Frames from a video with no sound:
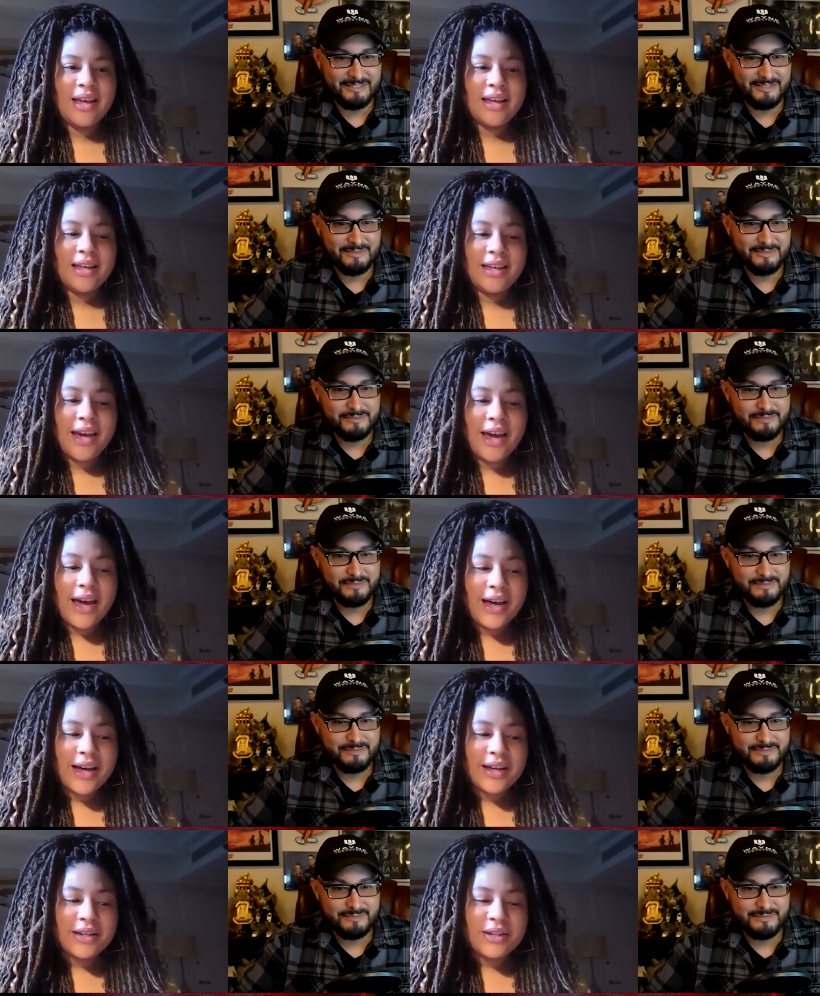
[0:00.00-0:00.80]

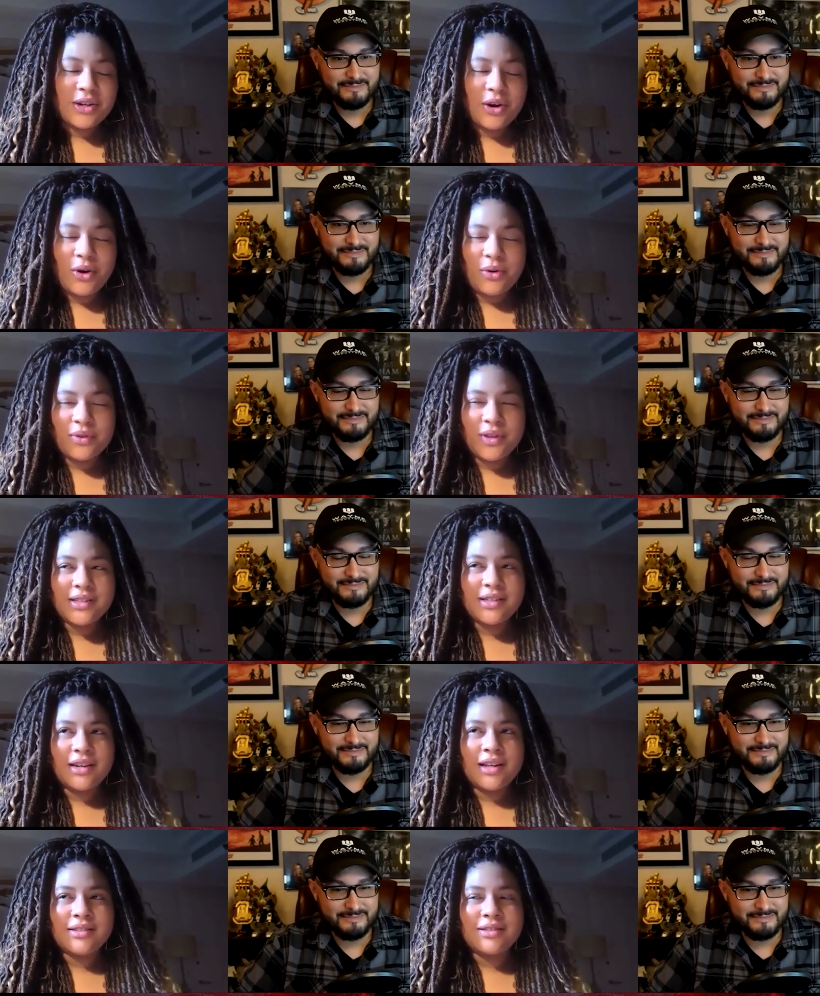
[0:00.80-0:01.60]
Speaker 1: Yeah, no,
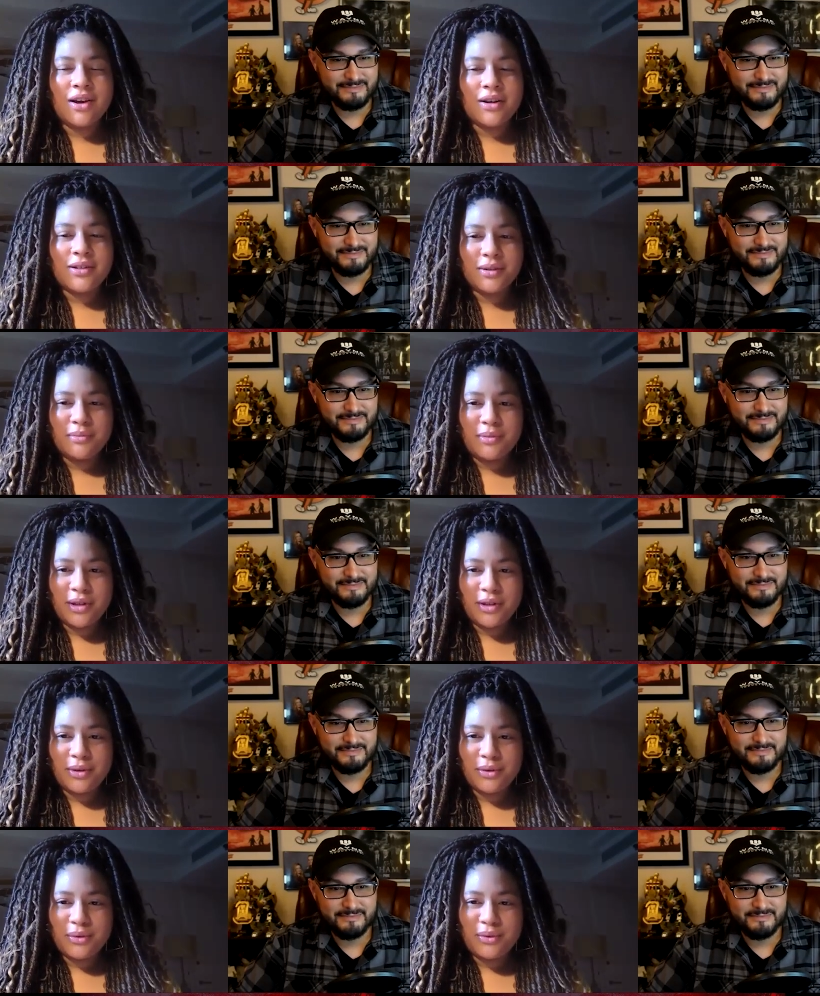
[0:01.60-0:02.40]
that's and that's awesome
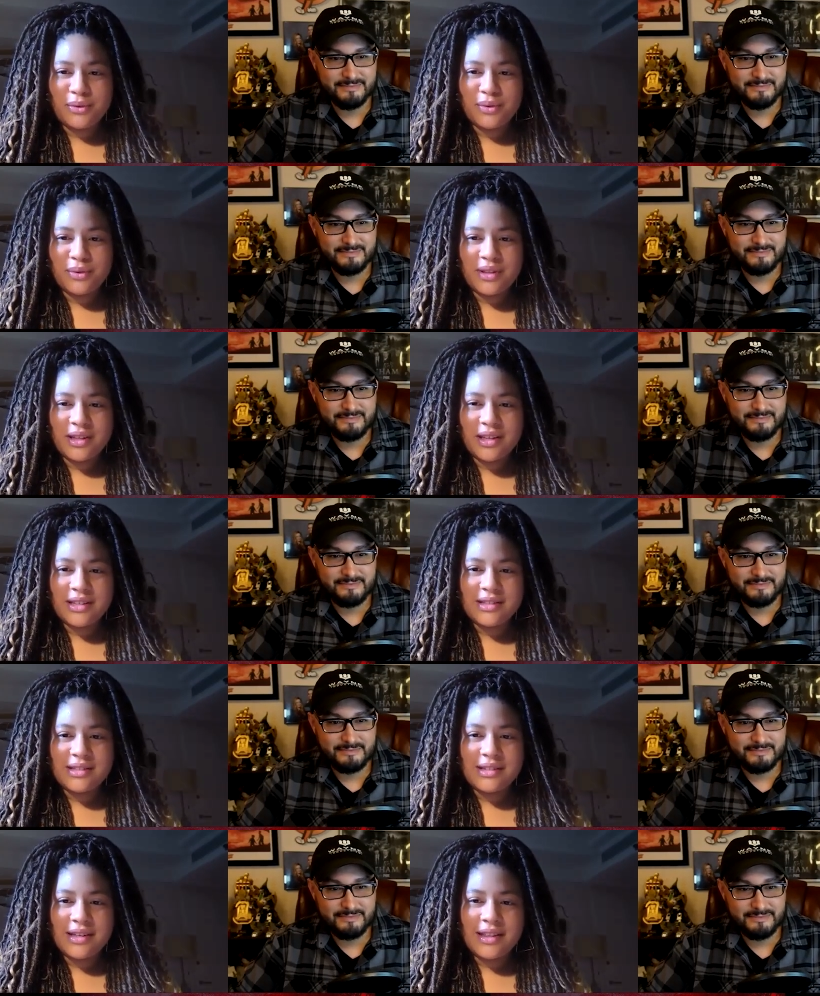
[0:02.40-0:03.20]
that you
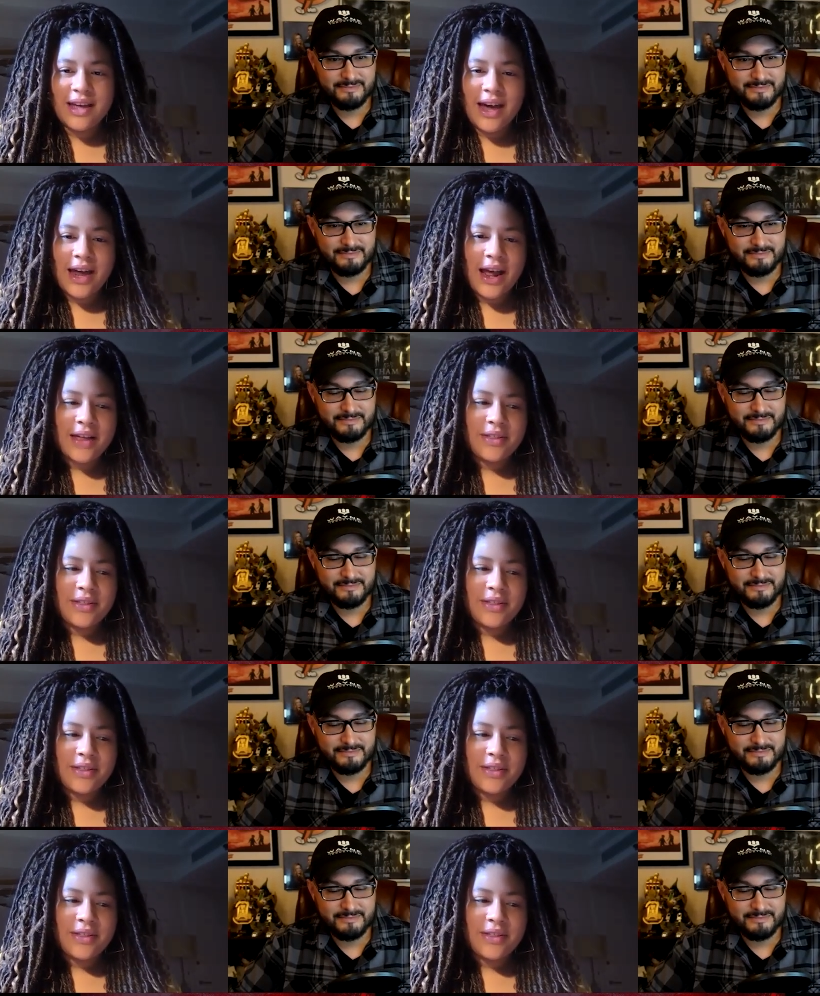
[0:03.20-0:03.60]
can see that.